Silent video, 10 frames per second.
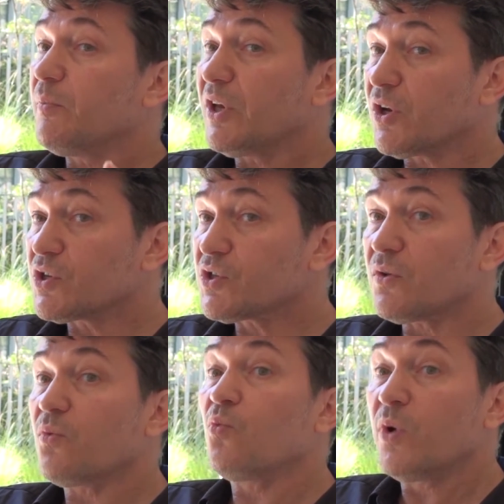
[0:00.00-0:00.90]

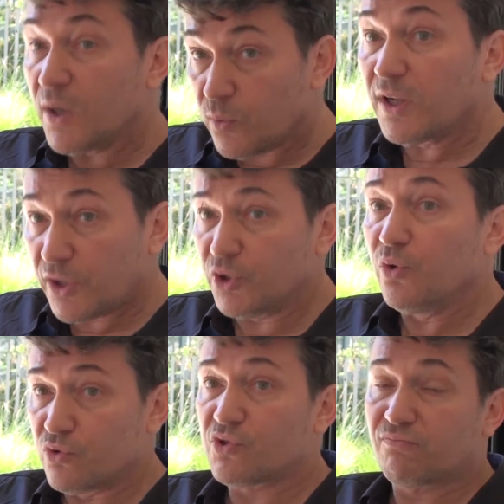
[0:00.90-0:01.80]
Because we will
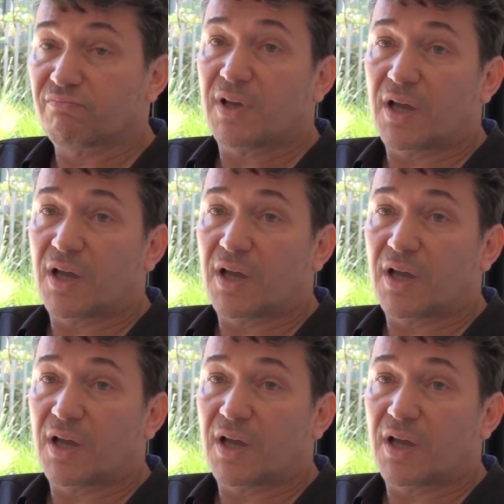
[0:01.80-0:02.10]
use